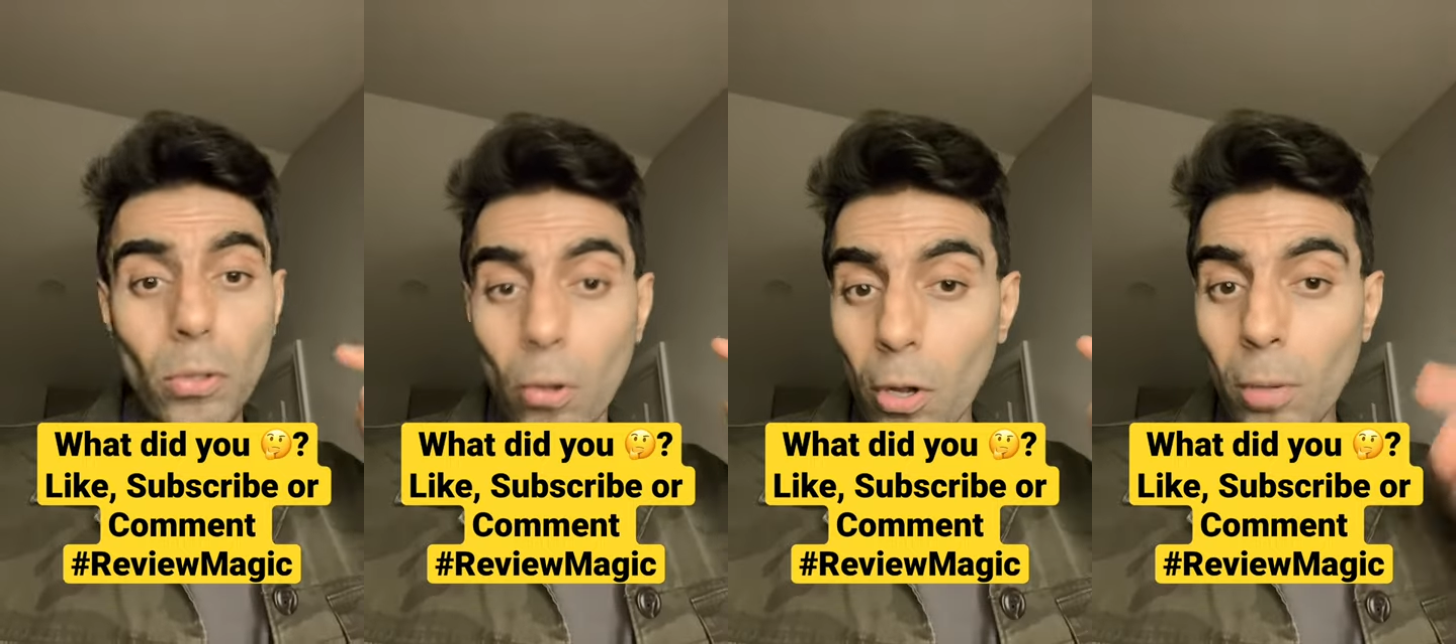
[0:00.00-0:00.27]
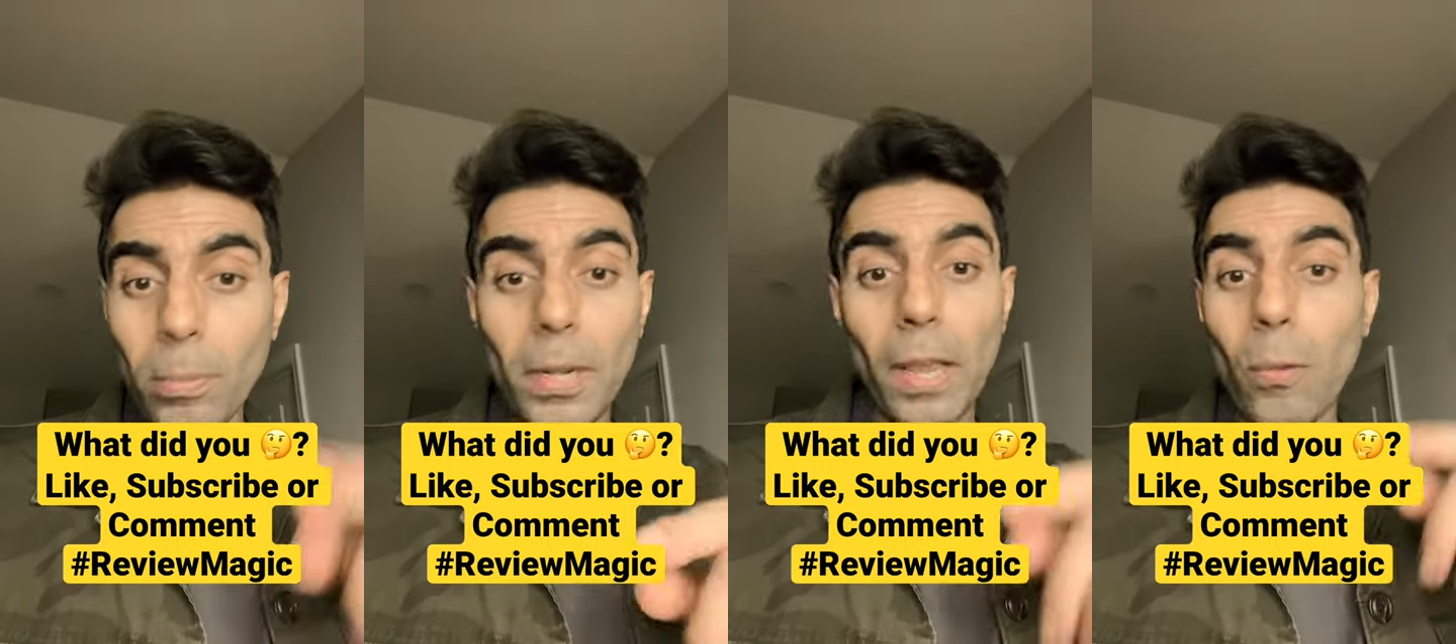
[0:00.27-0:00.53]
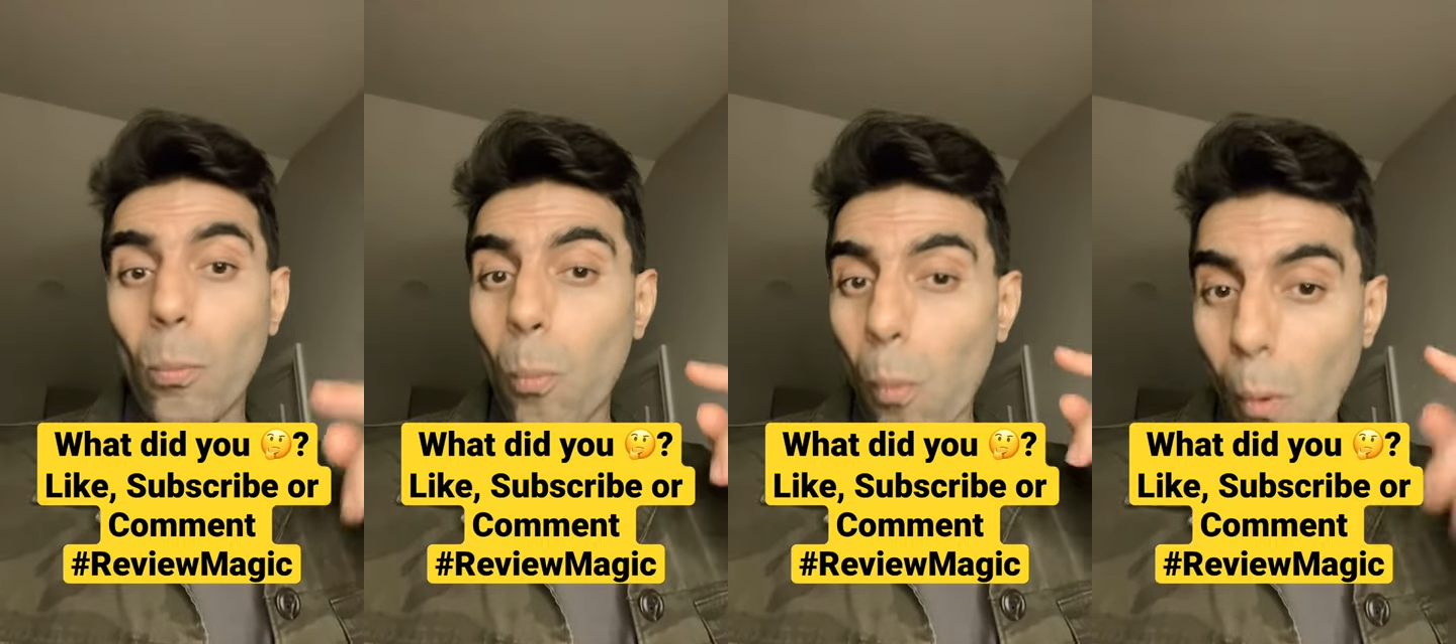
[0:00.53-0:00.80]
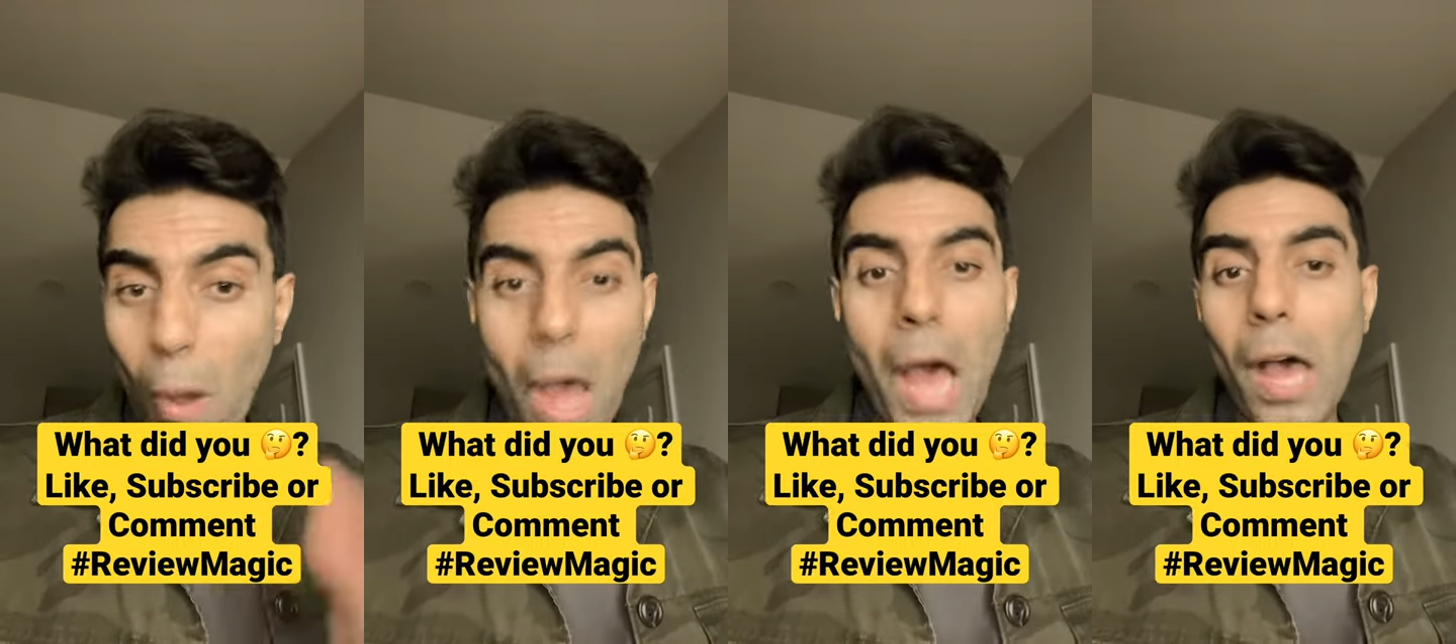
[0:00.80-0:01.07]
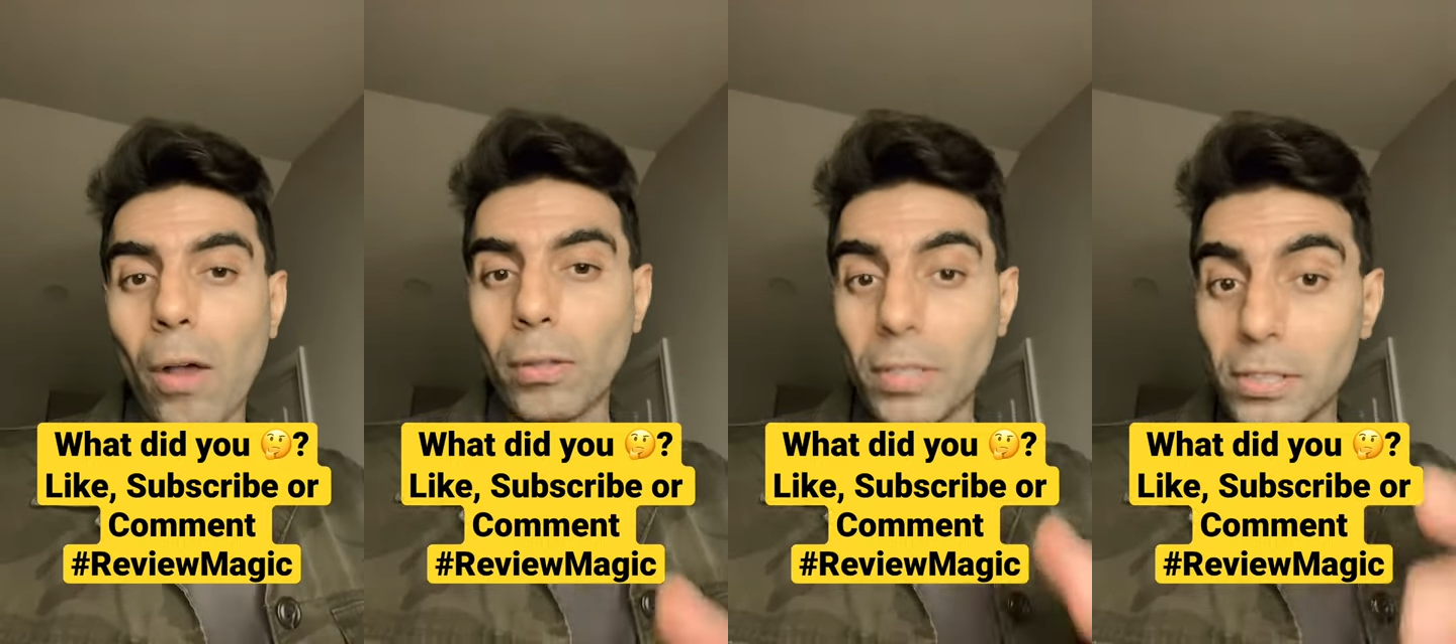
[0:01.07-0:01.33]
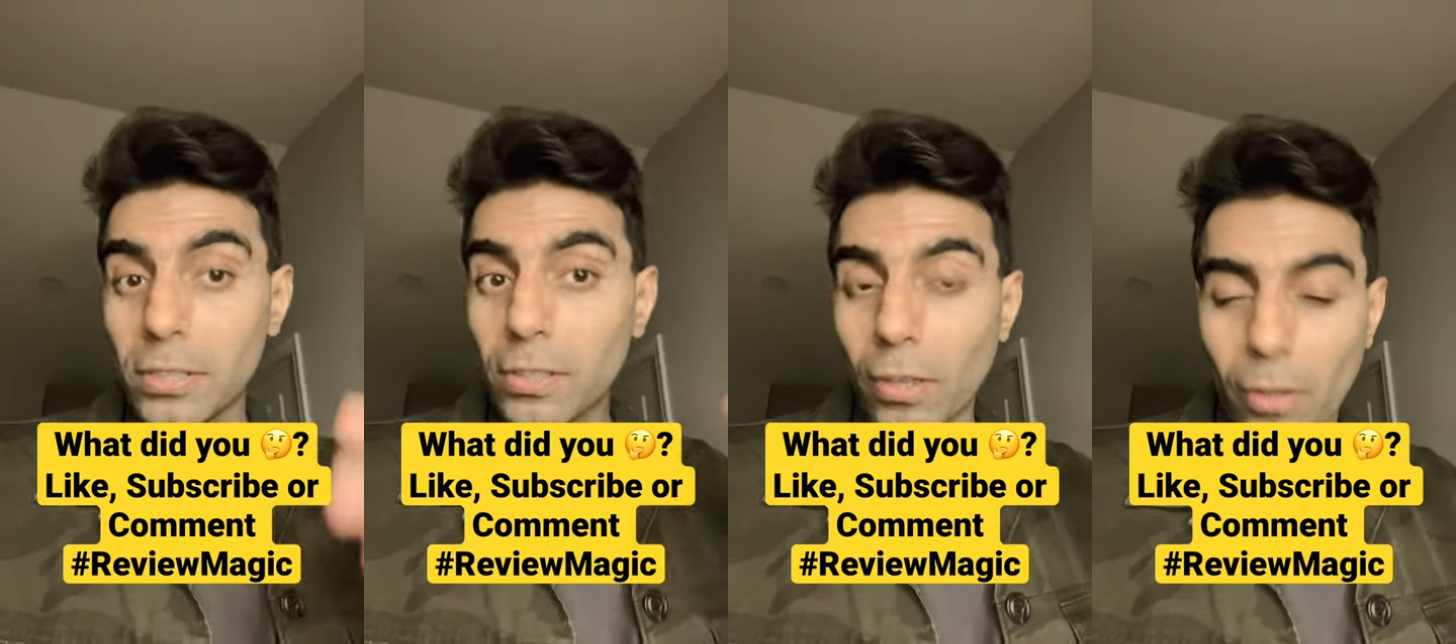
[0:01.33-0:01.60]
you're going to be like wow
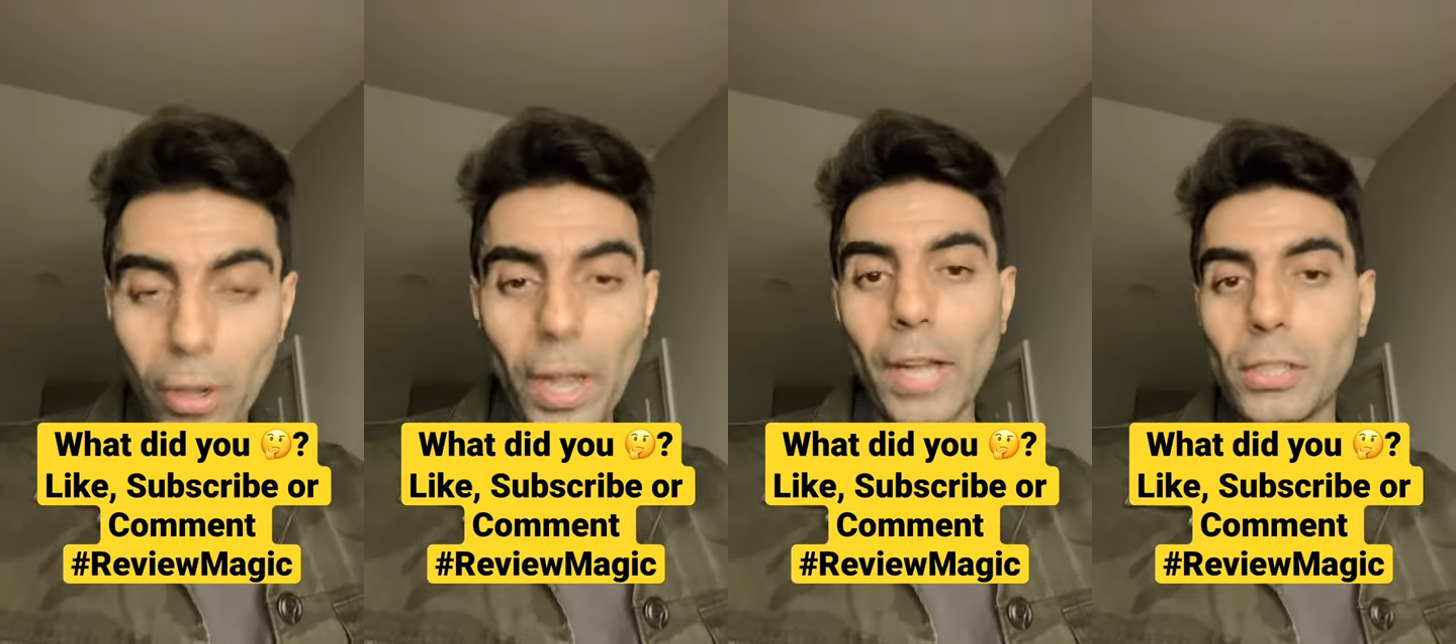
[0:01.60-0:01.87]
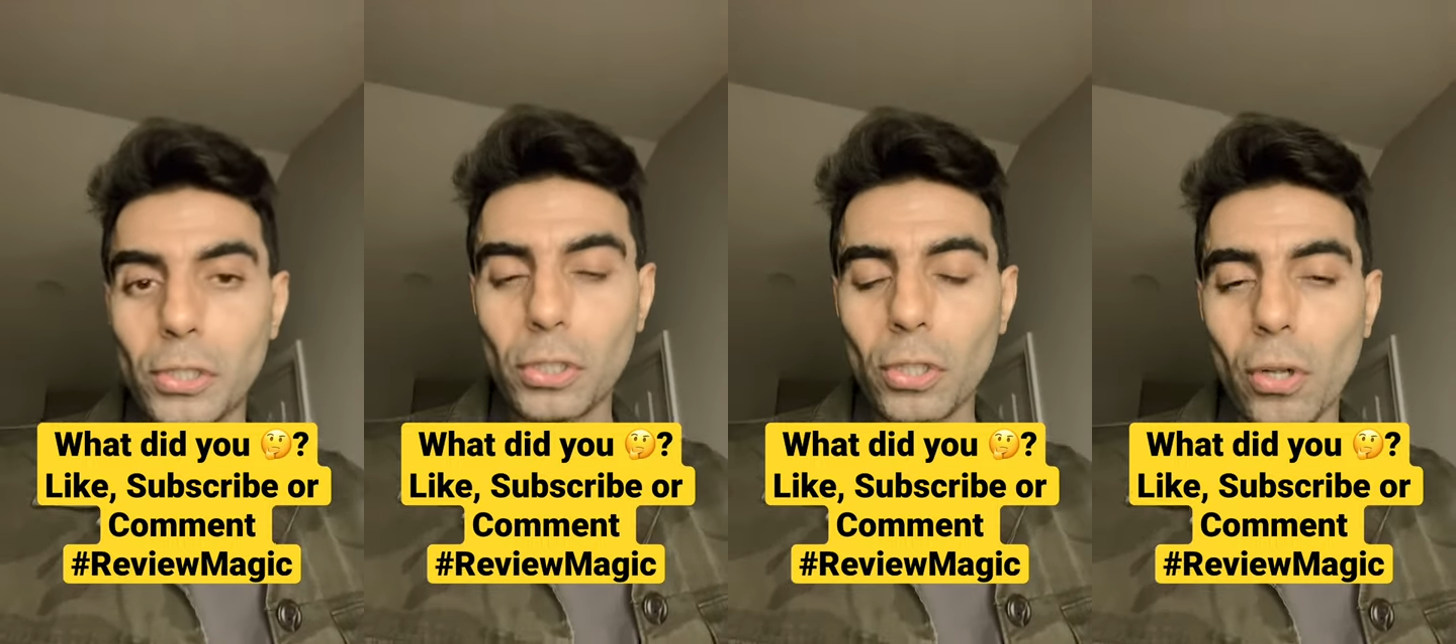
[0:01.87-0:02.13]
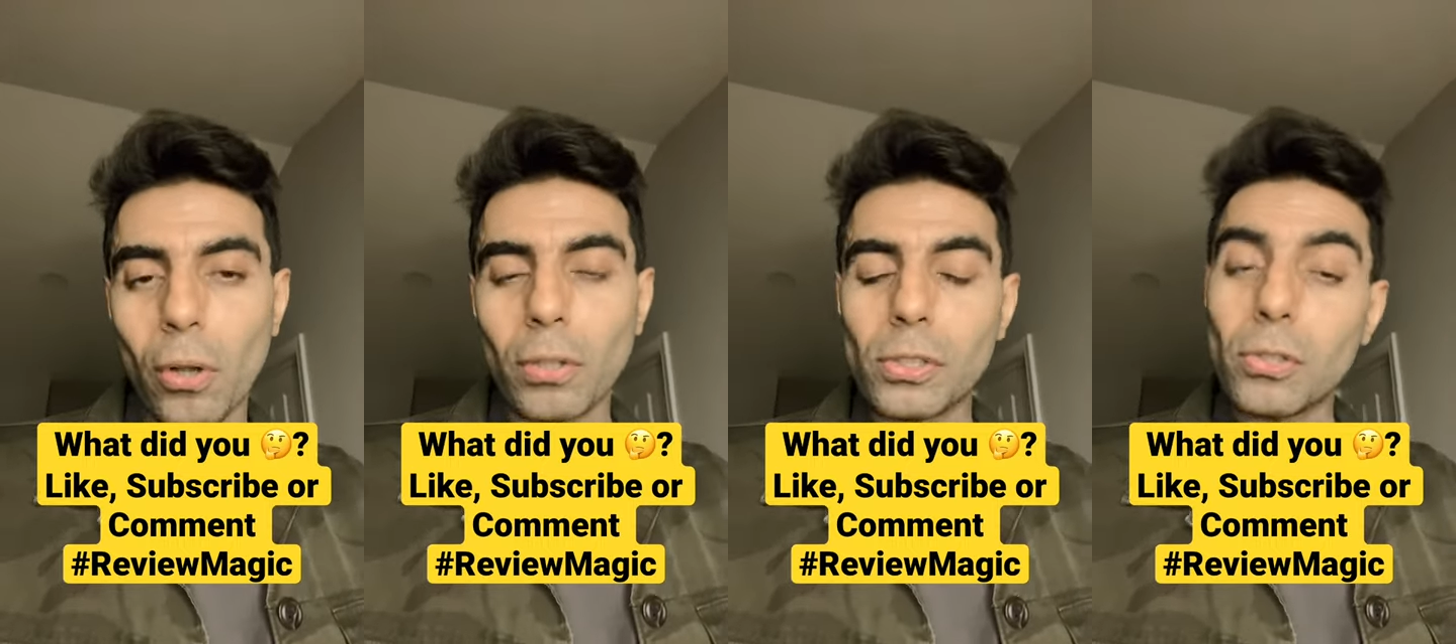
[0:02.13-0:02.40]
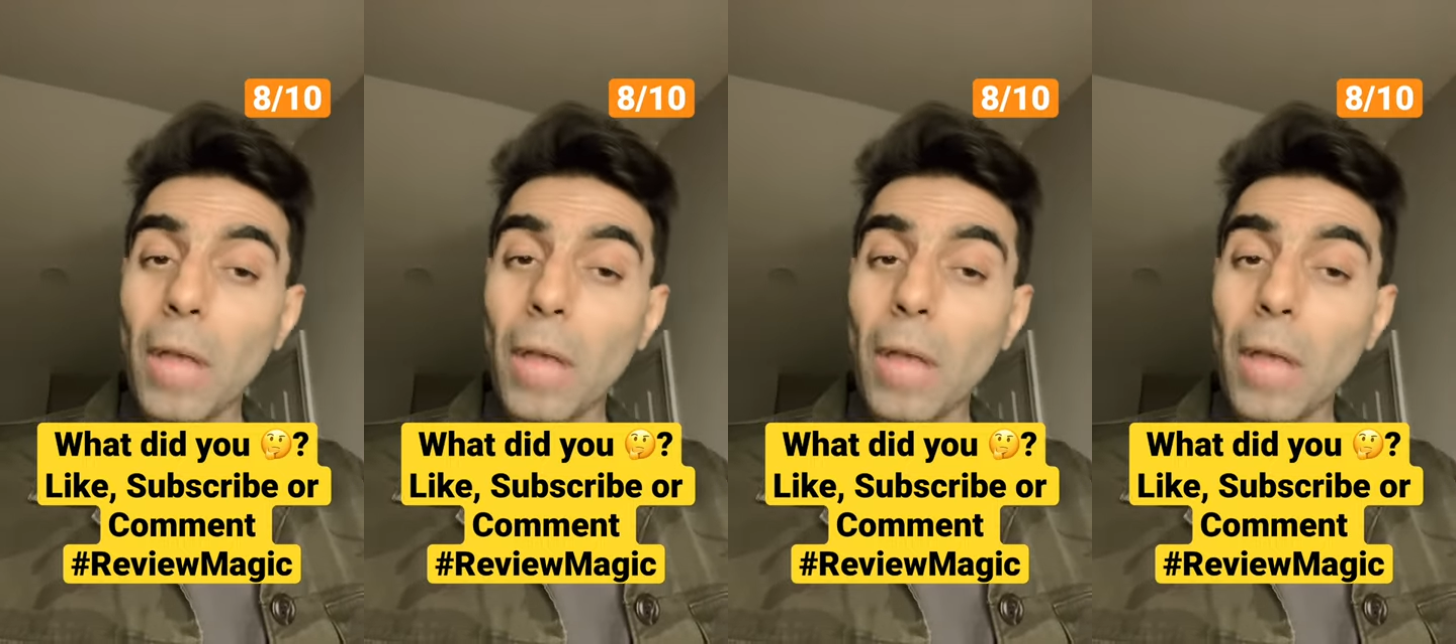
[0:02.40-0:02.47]
this is a great show